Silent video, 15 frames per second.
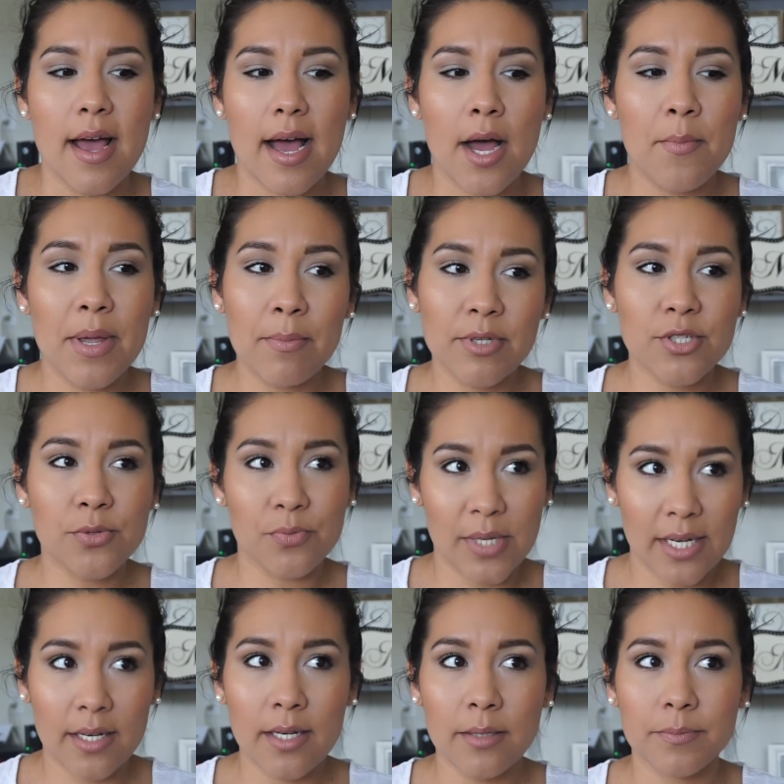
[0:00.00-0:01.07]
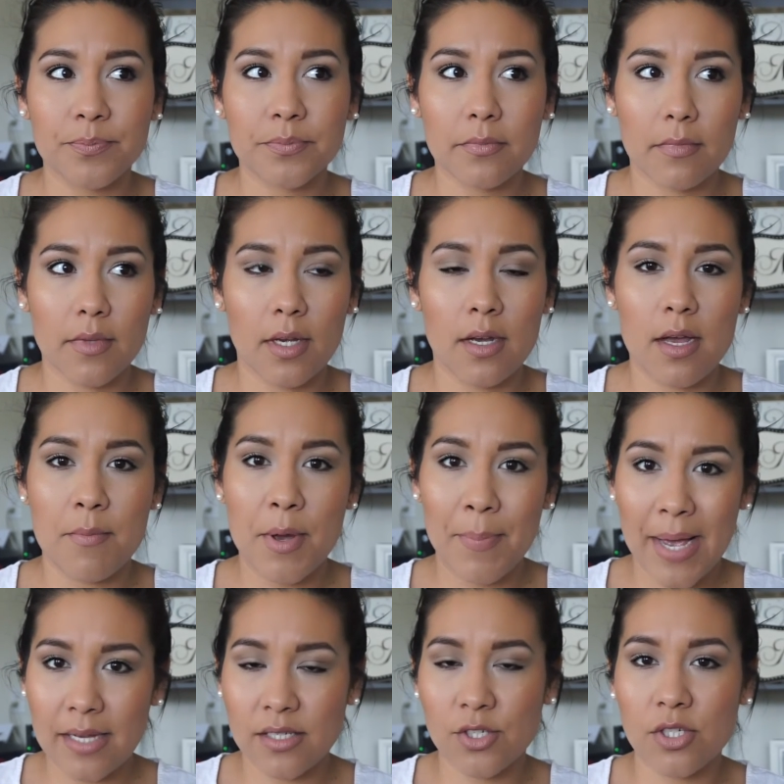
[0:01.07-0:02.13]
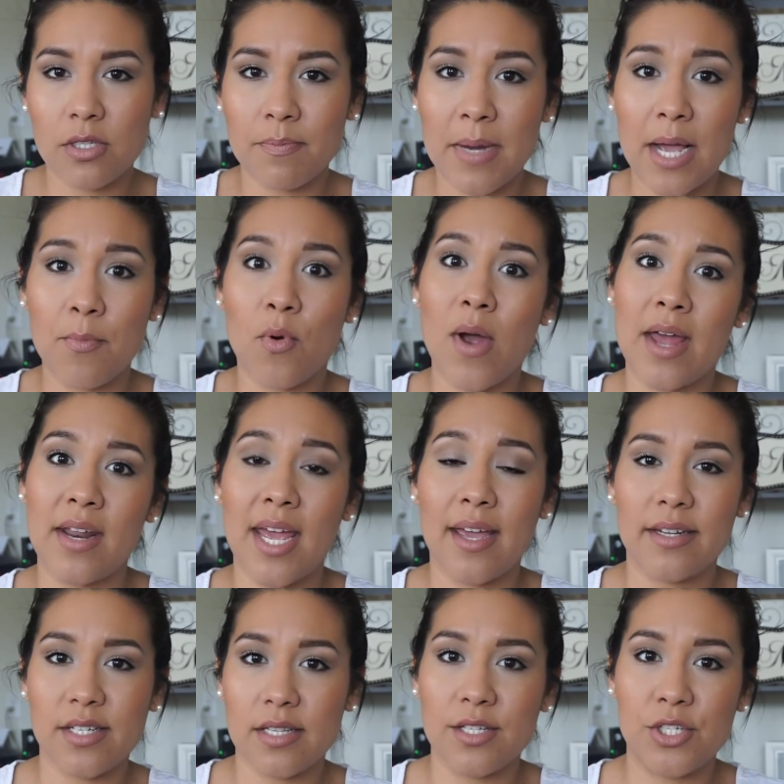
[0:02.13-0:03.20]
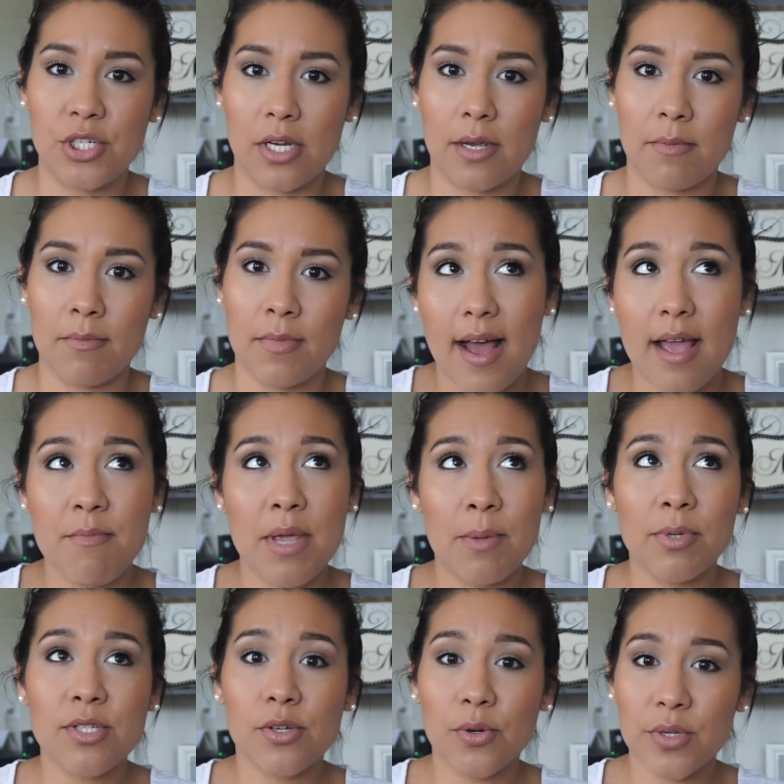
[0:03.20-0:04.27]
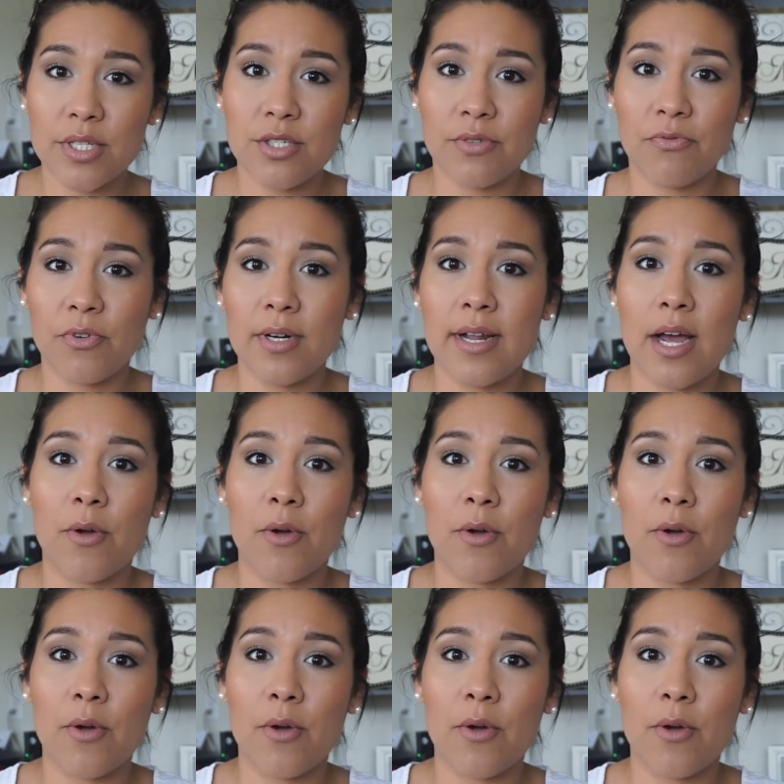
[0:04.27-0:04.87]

I'm able to read a passage in the Bible and head to the gym. I'm able to go to the gym for an